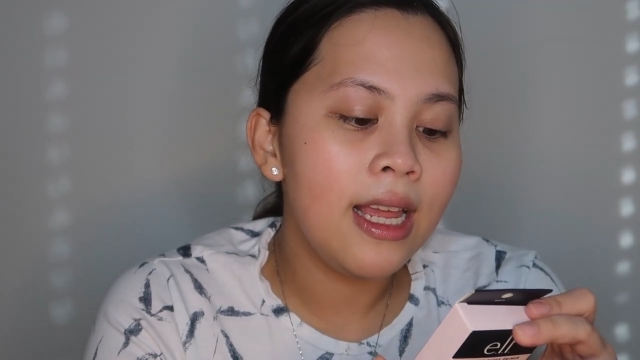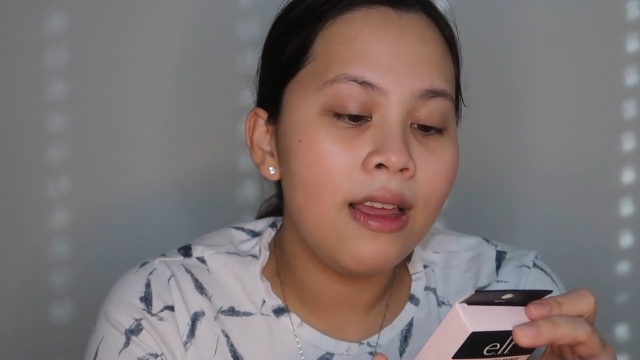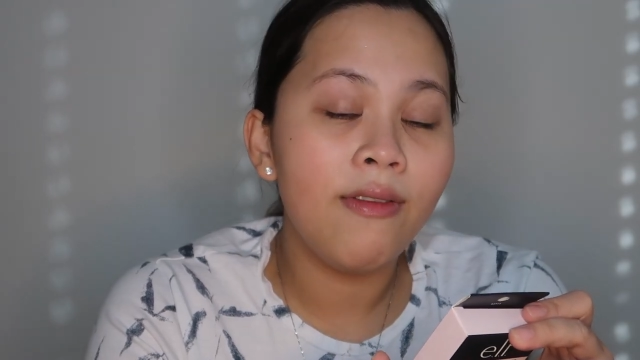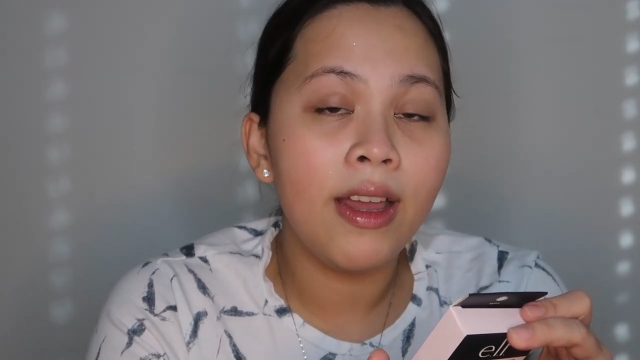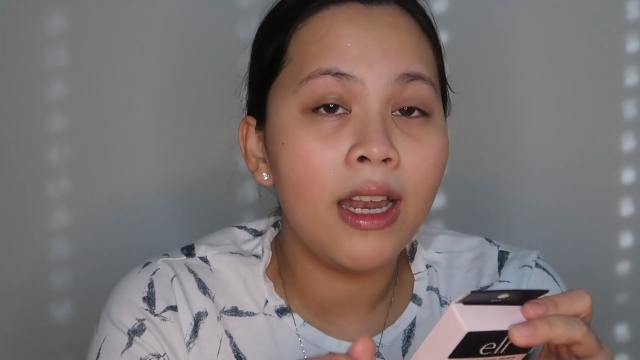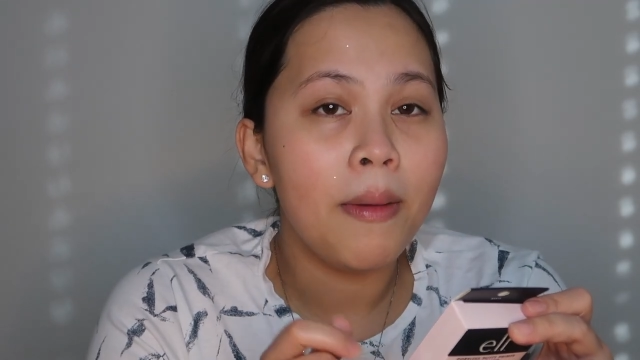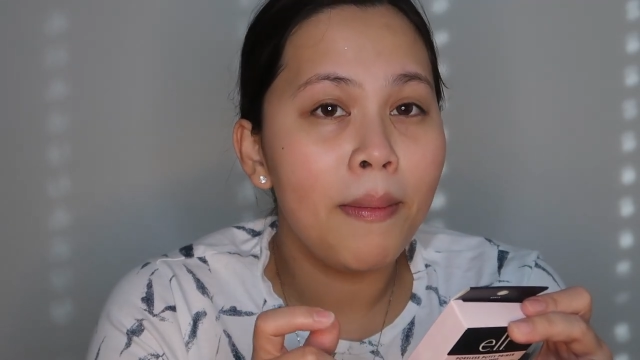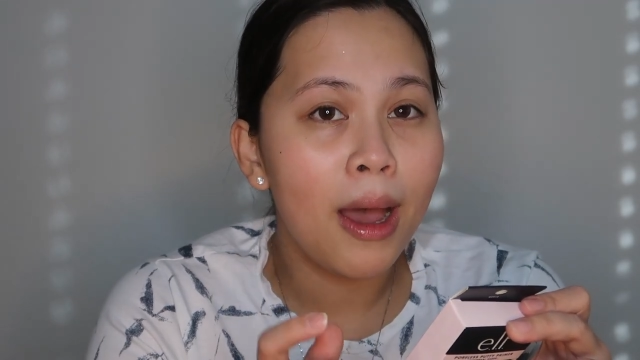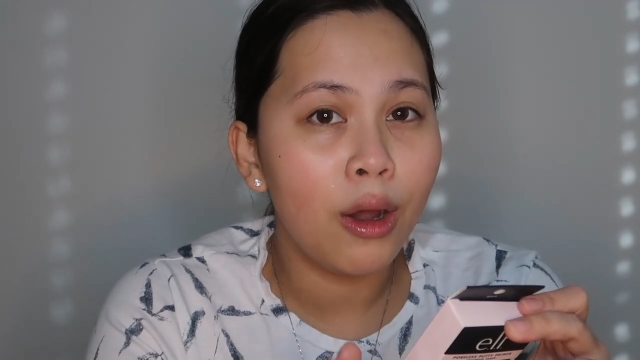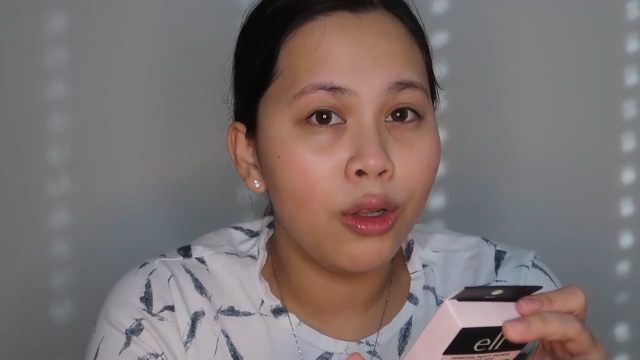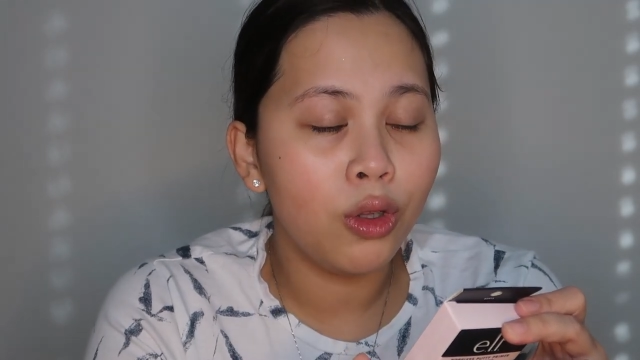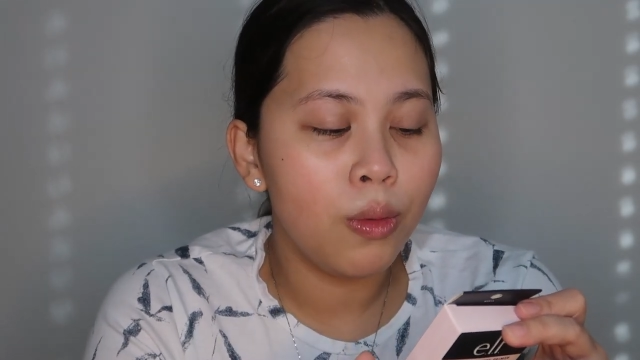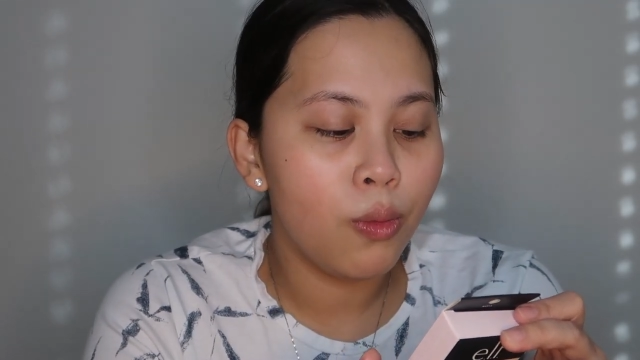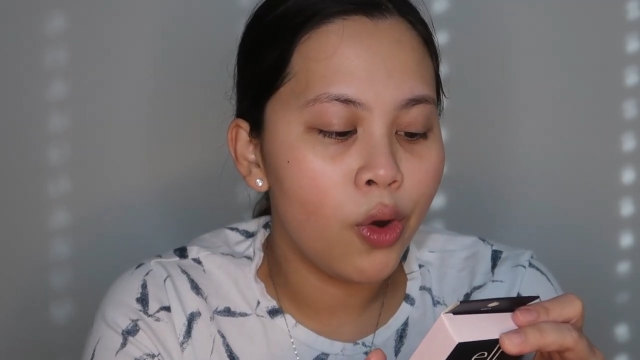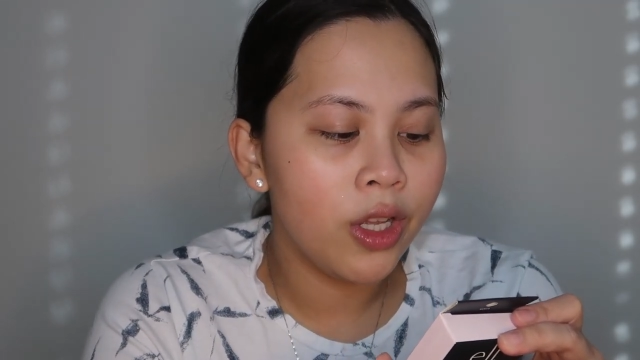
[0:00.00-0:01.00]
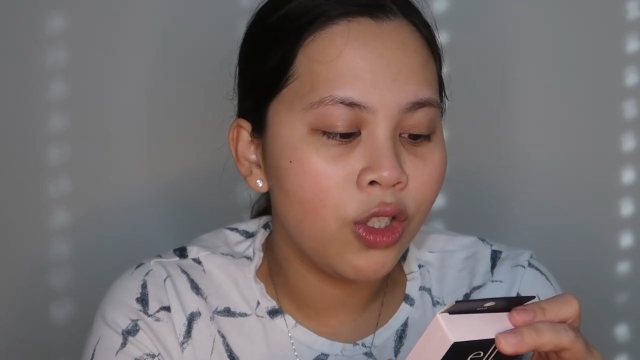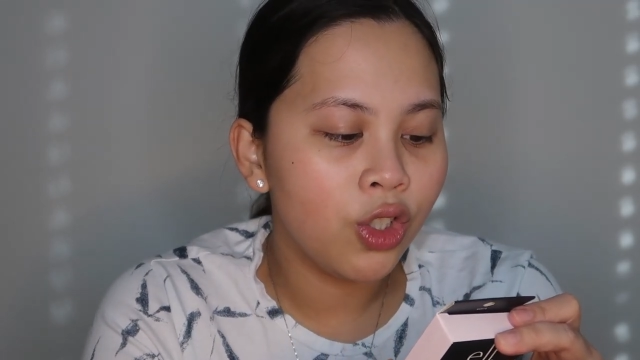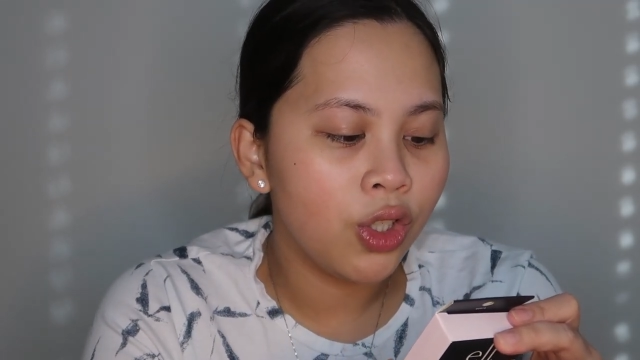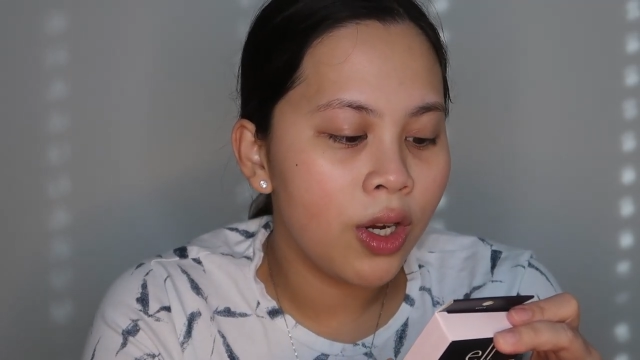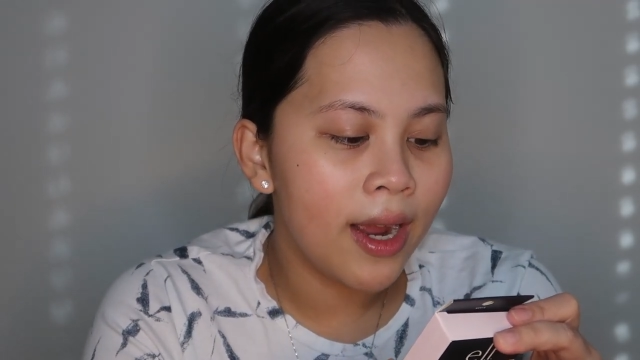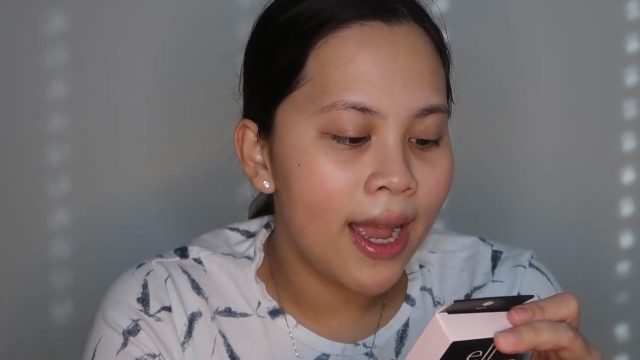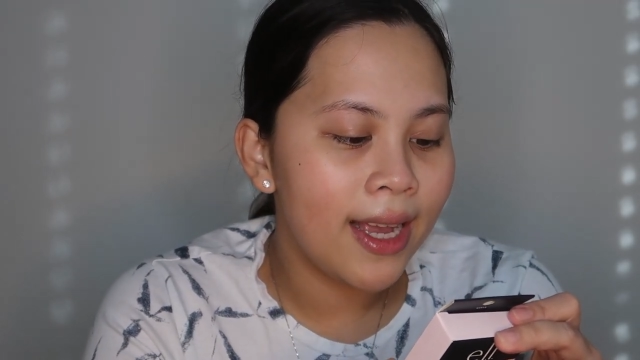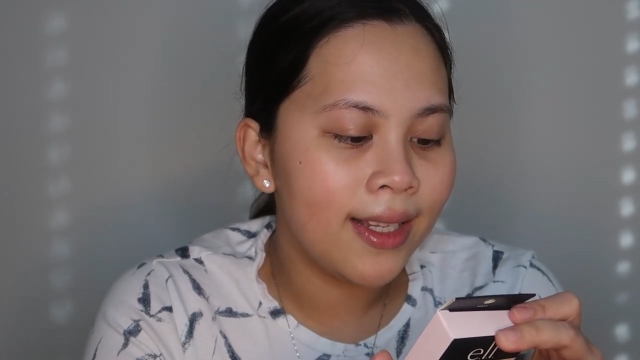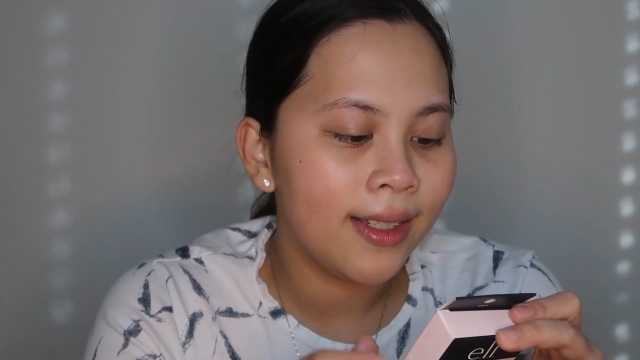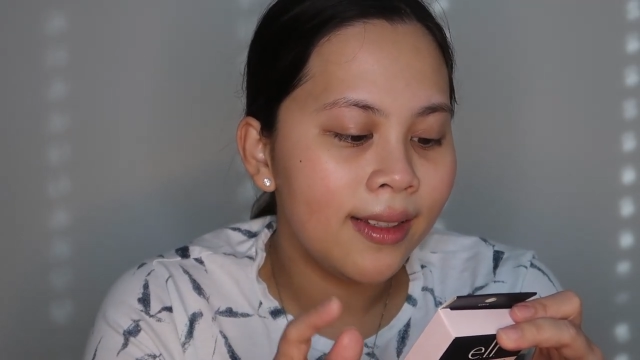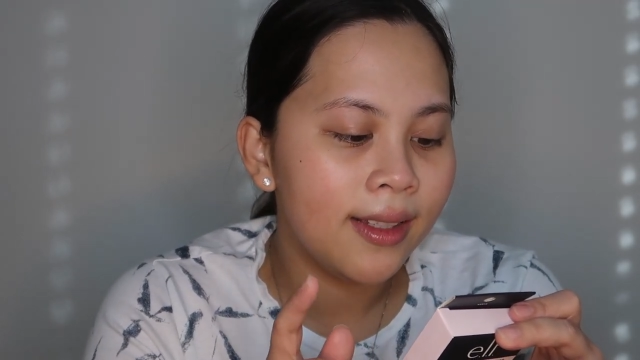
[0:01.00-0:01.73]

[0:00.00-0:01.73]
even amount to moisturize